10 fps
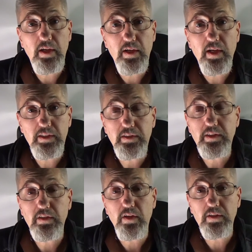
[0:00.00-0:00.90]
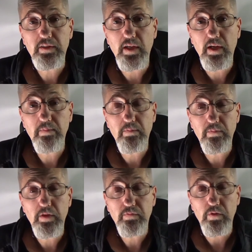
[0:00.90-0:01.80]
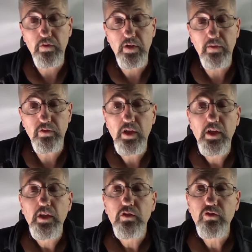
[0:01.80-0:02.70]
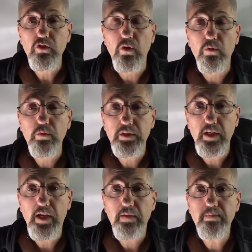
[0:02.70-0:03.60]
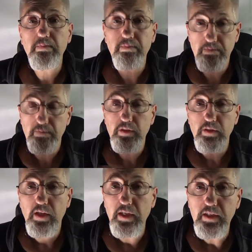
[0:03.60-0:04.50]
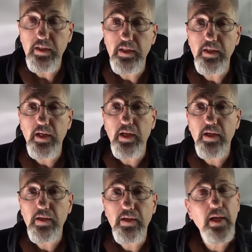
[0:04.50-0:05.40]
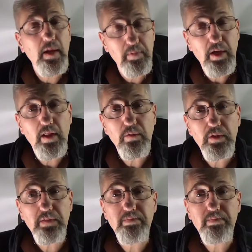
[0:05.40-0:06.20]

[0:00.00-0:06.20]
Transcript: I see it all the time in my photographs. So with that, good night and happy Halloween.